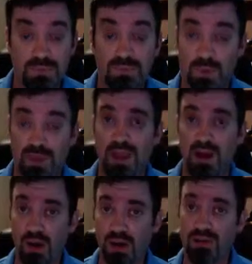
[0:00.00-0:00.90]
Okay,
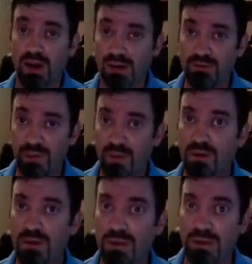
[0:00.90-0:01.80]
are you ready
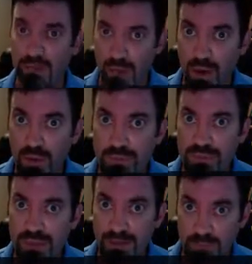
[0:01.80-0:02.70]
for the
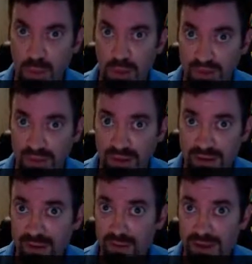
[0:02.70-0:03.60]
most important thing
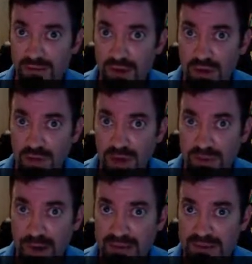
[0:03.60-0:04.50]
that you will ever learn about
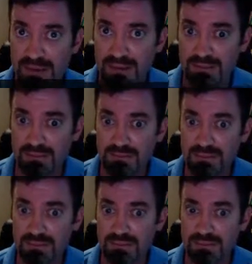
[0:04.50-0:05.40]
practicing?
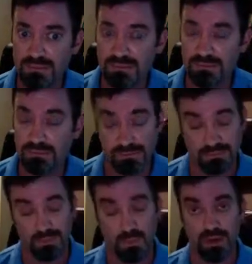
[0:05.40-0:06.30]

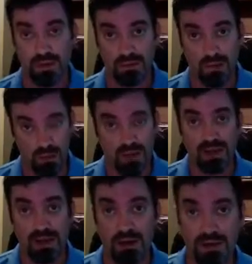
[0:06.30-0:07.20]
Well, okay,
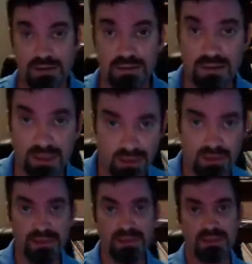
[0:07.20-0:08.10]
here it is. Here
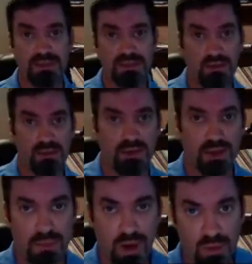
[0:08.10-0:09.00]
is the
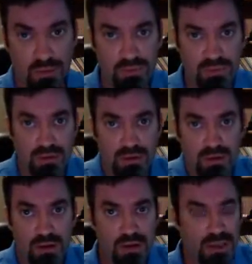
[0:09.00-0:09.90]
most
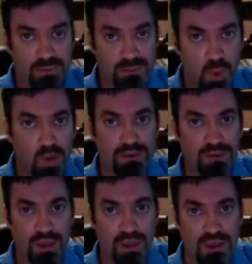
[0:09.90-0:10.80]
important
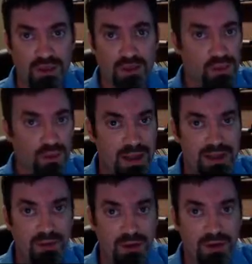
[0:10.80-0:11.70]
thing you will
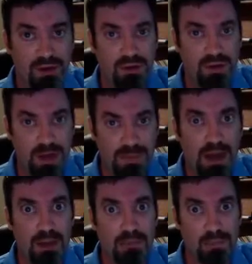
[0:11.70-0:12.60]
ever learn
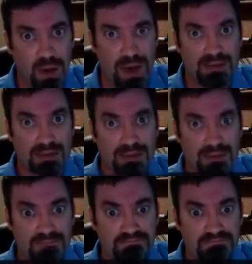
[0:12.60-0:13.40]
about practicing.